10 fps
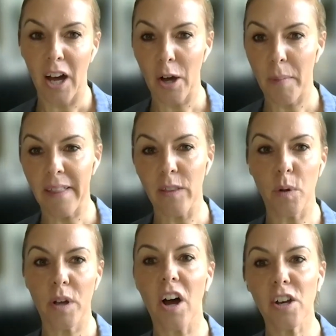and
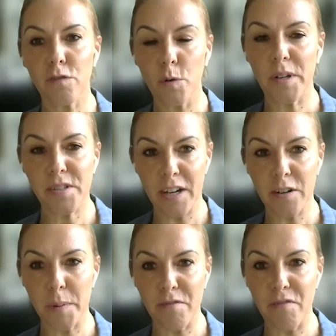that we're kind of almost
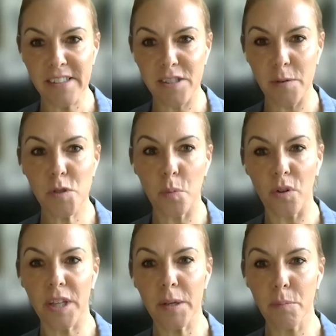held a bit ransom to
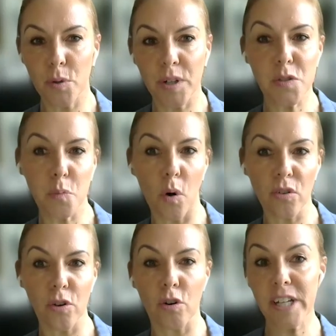what the employees
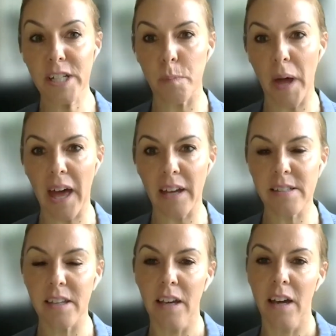want or
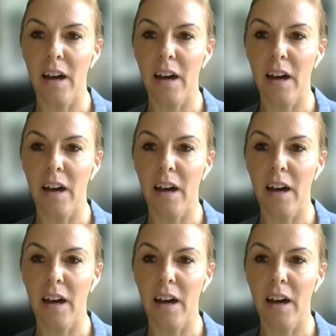expect.